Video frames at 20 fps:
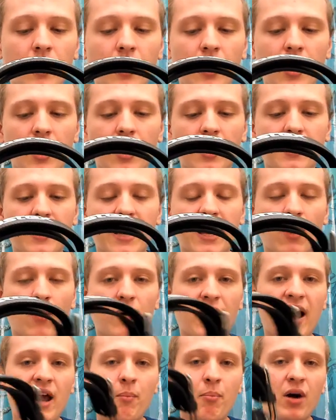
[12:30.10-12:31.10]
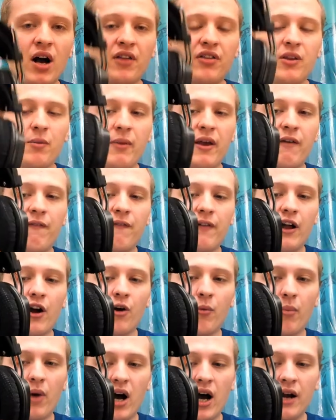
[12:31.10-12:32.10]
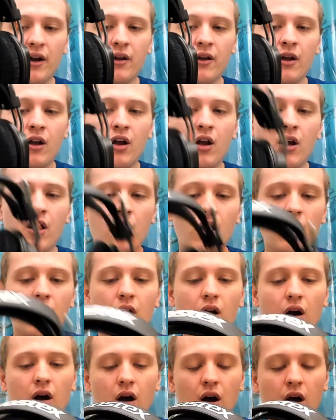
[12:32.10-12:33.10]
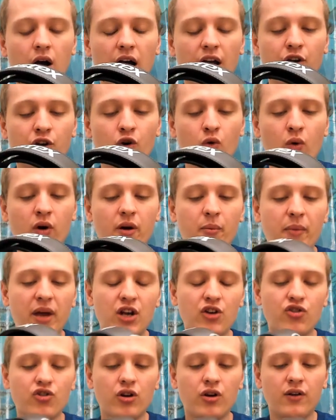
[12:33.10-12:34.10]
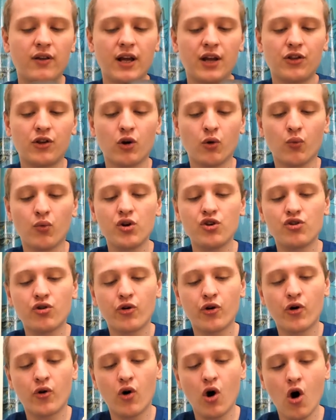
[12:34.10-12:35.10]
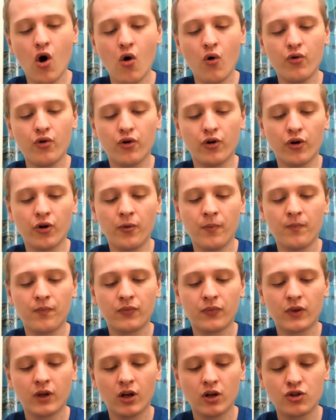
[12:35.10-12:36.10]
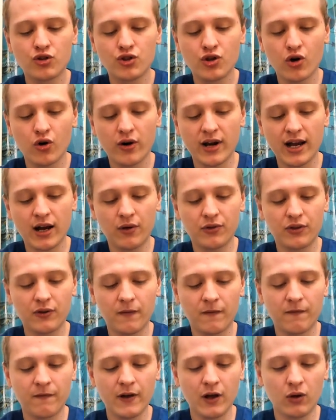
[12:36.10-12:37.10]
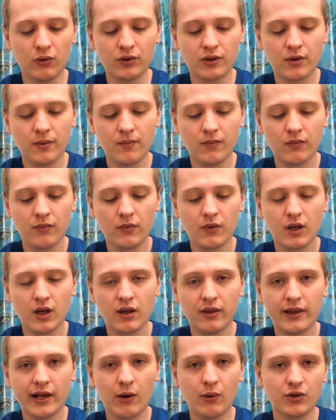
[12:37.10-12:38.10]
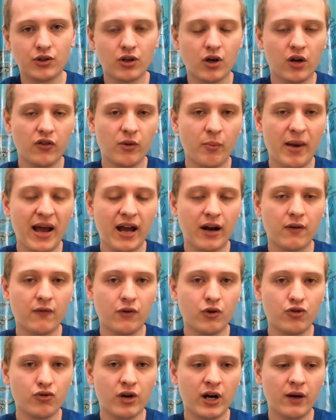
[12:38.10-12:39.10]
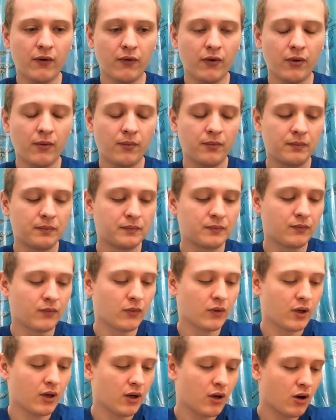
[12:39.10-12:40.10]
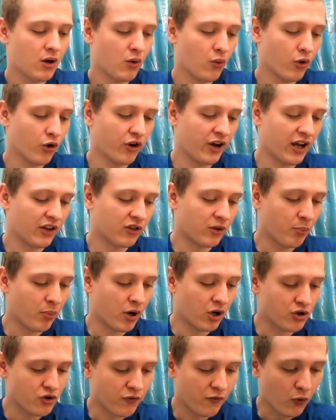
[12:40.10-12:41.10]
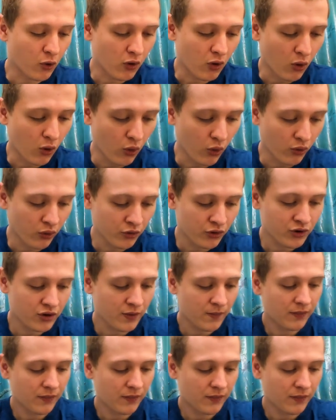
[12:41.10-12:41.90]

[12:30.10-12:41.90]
Now, when I bought the Mayflower mod, I do want to mention that the original owner took out the felt that was on the back of the driver, where you had to punch 4 holes.